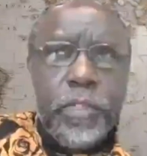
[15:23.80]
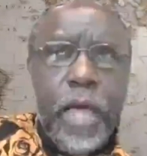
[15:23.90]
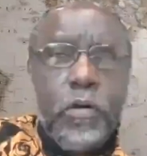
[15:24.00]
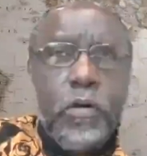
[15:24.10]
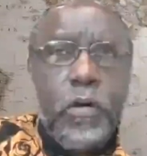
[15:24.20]

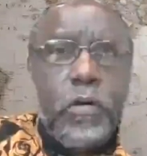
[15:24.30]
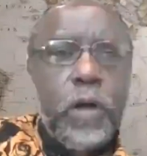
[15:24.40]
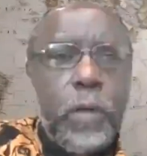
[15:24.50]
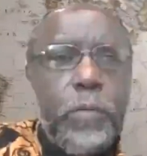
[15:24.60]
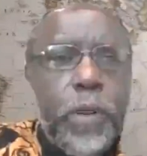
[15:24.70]
what I'll call
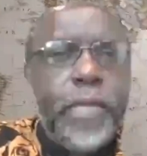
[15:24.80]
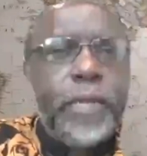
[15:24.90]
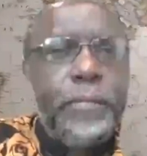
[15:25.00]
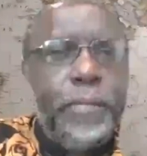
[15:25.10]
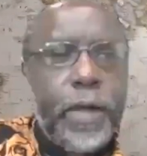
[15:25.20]

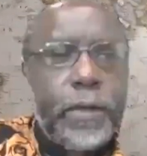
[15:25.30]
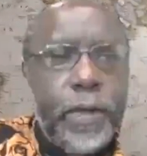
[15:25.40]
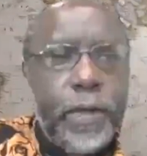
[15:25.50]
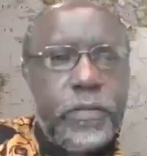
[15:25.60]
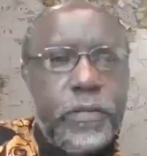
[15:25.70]
collaborating
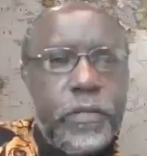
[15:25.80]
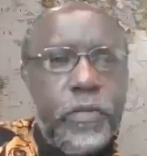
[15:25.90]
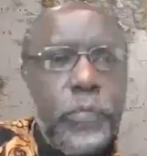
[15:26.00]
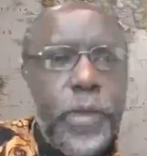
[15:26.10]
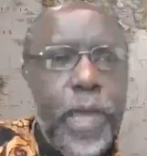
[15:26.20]
partners.
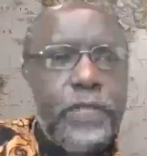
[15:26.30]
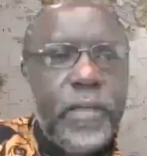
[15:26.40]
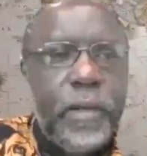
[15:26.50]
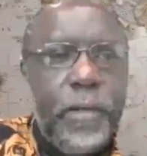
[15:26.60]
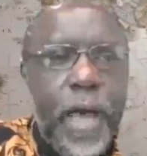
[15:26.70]
You may have
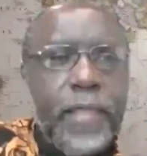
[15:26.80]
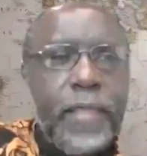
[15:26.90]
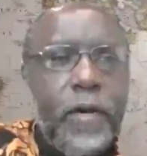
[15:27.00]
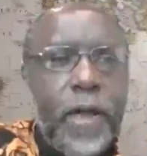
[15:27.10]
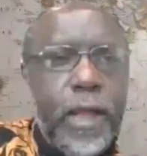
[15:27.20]
some
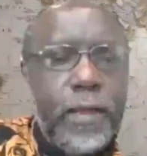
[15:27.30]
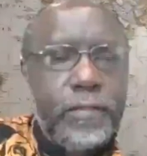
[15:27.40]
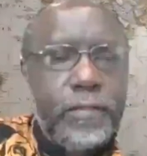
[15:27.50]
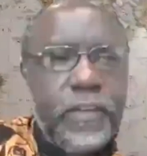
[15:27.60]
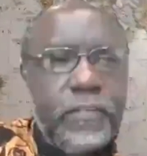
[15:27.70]
other
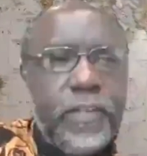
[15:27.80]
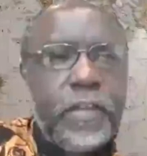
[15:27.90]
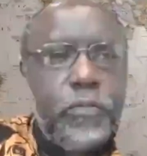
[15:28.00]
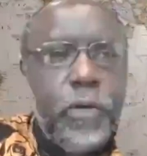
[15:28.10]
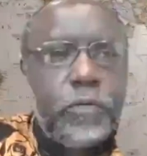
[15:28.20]
organizations
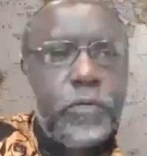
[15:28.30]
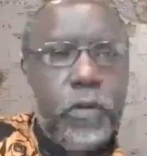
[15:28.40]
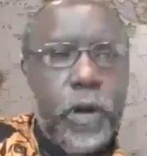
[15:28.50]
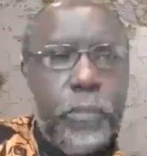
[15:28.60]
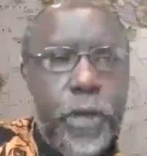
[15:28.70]
that you want to
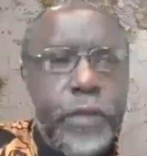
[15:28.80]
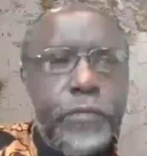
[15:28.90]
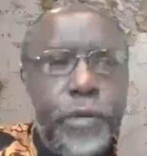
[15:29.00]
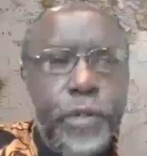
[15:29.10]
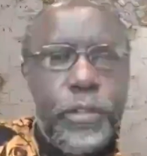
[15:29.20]

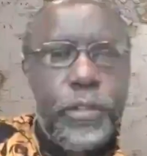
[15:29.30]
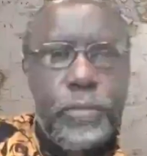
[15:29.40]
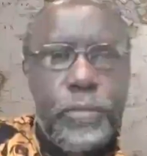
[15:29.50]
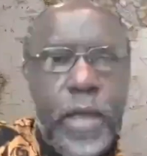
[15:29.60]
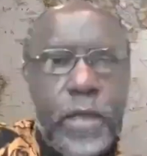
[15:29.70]
collaborate with
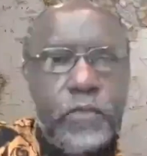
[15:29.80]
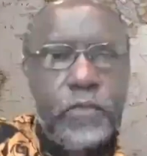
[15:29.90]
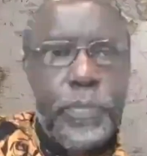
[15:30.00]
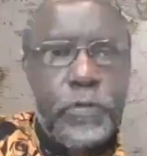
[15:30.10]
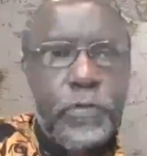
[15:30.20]

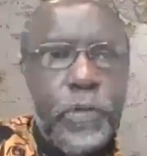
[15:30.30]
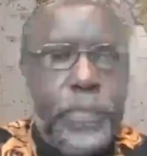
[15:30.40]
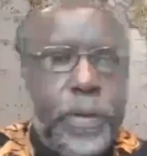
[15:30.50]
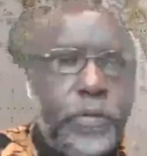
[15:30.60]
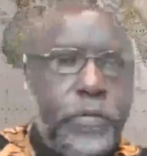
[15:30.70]
as you pursue a
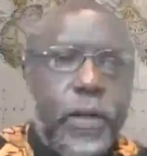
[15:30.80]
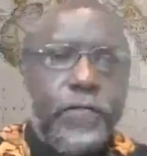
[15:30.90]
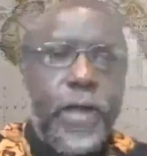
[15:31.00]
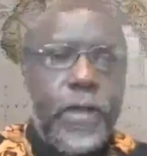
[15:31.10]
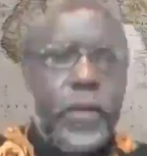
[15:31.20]

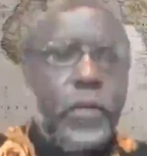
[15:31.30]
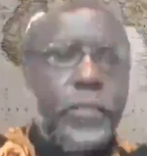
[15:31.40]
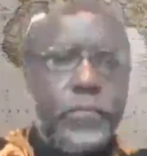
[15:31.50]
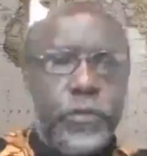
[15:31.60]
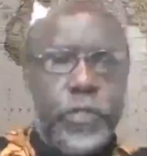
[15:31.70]
particular funding
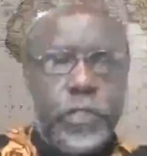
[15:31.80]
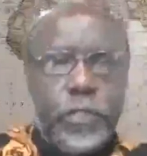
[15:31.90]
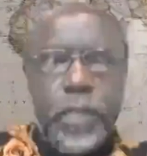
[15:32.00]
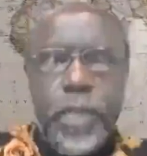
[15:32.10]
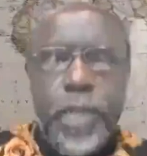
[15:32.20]

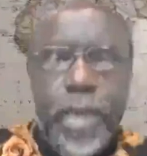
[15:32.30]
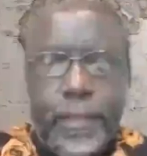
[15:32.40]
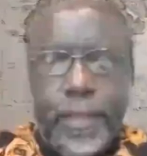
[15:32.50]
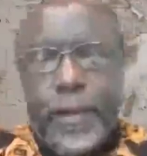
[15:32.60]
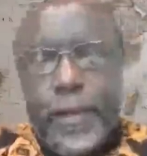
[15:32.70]
opportunity.
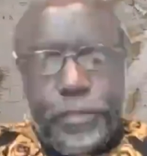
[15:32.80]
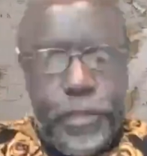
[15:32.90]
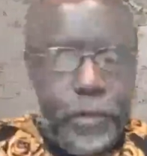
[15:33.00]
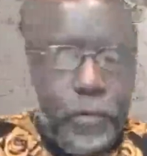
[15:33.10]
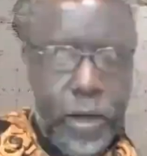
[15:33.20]
And then the
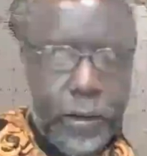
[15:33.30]
third